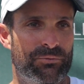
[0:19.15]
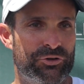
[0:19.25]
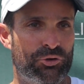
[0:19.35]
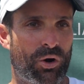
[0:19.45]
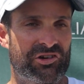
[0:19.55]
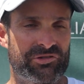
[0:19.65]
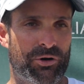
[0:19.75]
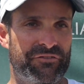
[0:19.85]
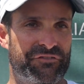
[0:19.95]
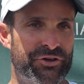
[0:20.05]
when you watched them
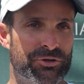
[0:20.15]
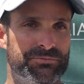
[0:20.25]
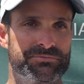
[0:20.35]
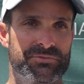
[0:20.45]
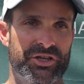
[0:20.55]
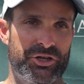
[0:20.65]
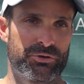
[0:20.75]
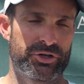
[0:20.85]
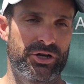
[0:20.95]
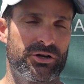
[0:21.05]
on film a
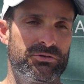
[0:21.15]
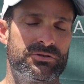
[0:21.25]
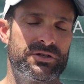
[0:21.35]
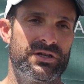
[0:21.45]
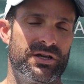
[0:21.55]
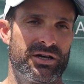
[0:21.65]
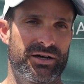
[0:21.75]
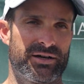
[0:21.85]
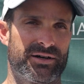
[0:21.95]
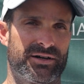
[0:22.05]
year ago,
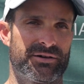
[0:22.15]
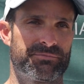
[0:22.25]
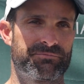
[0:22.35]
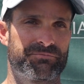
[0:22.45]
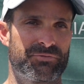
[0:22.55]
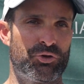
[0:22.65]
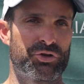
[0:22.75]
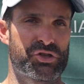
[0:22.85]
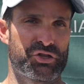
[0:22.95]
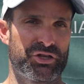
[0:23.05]
uh, you
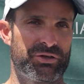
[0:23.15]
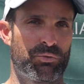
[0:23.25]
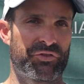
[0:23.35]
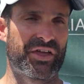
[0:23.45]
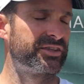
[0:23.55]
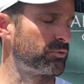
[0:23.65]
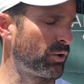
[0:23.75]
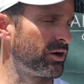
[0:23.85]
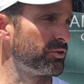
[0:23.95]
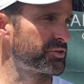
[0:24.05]
could see what they did
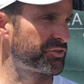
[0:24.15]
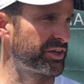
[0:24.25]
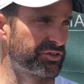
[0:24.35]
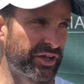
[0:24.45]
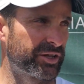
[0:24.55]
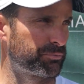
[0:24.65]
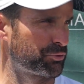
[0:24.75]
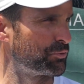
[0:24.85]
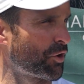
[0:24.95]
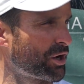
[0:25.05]
well, they can
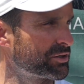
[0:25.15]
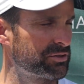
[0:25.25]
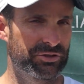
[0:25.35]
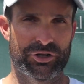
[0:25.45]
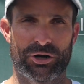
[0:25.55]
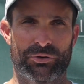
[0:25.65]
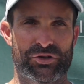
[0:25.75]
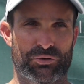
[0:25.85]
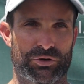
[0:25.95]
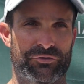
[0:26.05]
improve on, you know, and
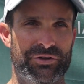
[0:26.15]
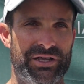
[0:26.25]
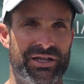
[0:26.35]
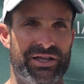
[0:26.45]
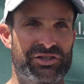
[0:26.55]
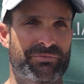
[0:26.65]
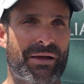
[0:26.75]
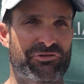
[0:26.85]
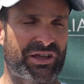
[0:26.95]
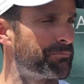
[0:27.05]
sort of
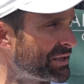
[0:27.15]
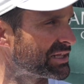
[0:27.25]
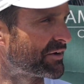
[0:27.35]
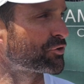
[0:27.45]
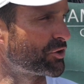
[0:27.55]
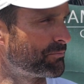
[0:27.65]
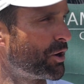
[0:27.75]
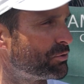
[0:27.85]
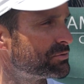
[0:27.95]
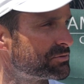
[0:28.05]
sometimes there's like meat left on the
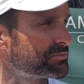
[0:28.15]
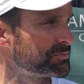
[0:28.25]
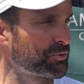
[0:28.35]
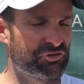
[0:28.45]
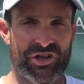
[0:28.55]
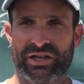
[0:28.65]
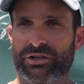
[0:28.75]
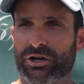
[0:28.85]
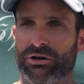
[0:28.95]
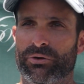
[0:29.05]
bone per se, you
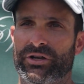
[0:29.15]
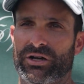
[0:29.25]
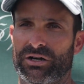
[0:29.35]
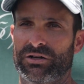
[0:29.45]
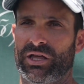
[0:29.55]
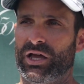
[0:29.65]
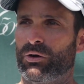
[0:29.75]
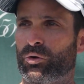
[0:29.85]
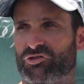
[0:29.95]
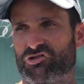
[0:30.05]
know. And uh,
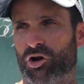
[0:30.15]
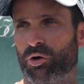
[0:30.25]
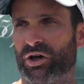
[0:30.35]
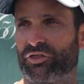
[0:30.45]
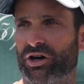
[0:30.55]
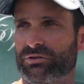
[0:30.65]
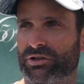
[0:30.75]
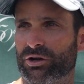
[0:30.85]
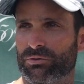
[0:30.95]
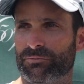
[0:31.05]
with Joe, I thought,
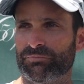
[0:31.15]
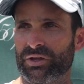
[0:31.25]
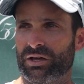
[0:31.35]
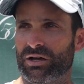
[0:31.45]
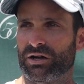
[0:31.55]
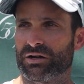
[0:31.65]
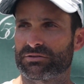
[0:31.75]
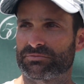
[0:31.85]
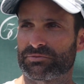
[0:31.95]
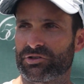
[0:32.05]
you know,
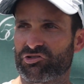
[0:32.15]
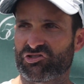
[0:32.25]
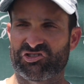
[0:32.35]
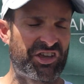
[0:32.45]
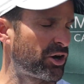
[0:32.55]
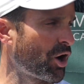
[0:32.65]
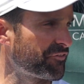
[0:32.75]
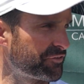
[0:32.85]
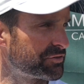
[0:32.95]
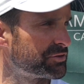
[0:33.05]
uh, just his get off